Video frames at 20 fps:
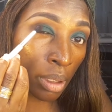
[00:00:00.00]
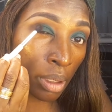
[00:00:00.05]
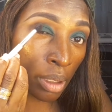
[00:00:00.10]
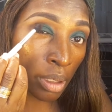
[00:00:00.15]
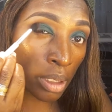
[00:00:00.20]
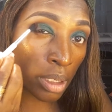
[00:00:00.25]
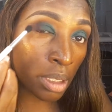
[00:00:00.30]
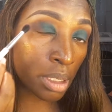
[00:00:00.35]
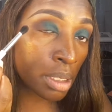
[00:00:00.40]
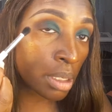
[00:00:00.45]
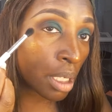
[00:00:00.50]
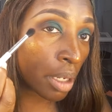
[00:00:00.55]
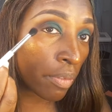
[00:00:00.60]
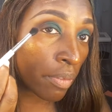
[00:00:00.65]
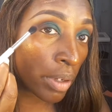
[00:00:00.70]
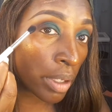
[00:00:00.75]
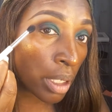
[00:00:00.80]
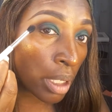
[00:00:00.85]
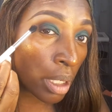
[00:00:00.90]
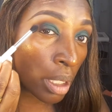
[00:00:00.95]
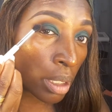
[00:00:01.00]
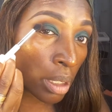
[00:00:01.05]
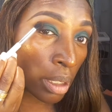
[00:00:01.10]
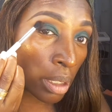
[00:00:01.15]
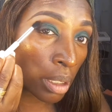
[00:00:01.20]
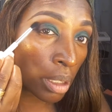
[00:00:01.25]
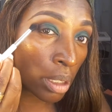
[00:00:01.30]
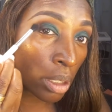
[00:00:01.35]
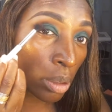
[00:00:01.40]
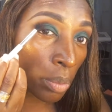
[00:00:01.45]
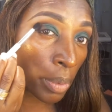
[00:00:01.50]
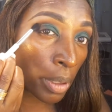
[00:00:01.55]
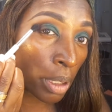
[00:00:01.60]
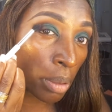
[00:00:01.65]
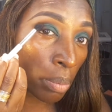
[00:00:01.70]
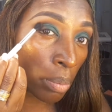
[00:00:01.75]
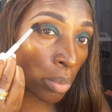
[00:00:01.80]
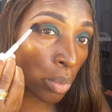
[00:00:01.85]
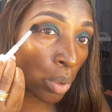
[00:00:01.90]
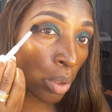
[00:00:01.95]
And just giving it a little
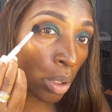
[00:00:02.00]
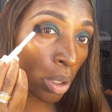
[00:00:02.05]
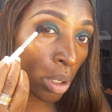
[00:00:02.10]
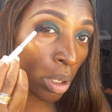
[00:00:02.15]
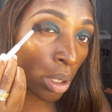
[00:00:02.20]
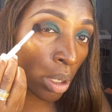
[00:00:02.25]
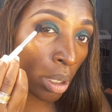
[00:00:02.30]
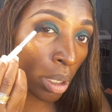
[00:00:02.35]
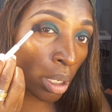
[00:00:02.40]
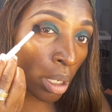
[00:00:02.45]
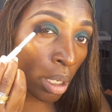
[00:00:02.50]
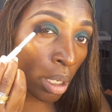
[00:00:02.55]
bit more